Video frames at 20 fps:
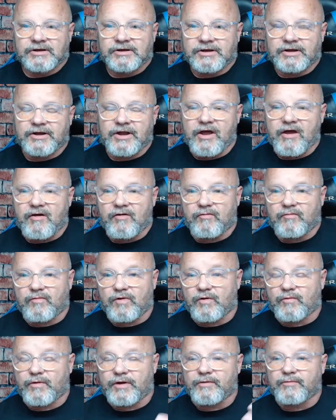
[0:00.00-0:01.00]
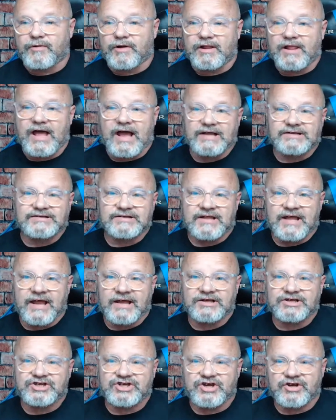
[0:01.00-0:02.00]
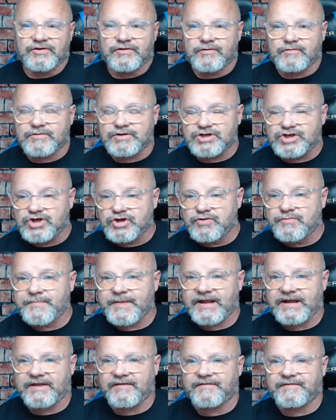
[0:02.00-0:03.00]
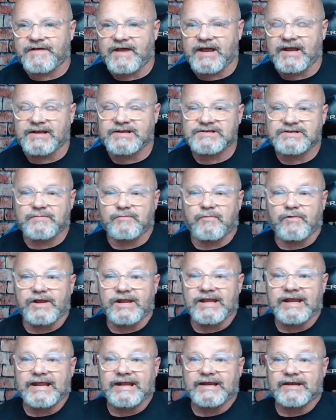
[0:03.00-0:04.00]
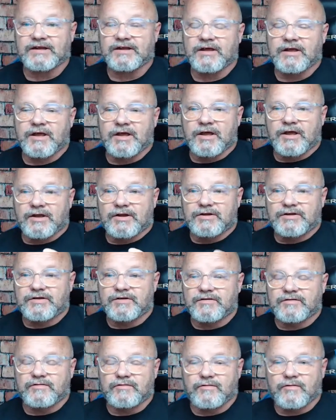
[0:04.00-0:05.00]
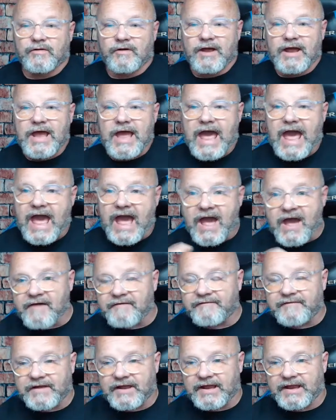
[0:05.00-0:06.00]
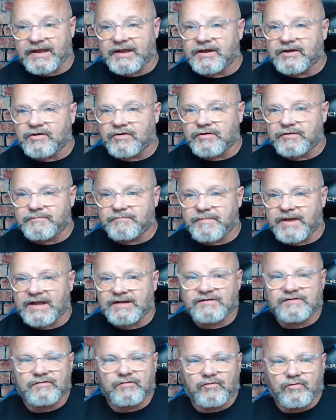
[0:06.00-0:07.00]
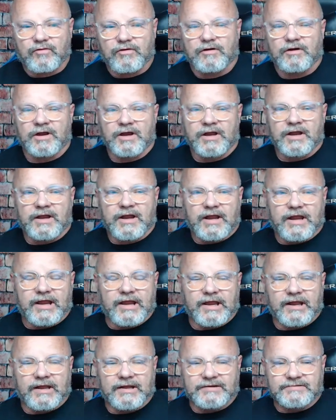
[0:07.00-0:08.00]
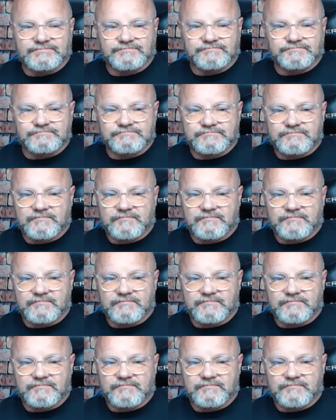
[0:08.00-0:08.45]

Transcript: what we realized last year, there was too many things, and we needed to have a good mentor and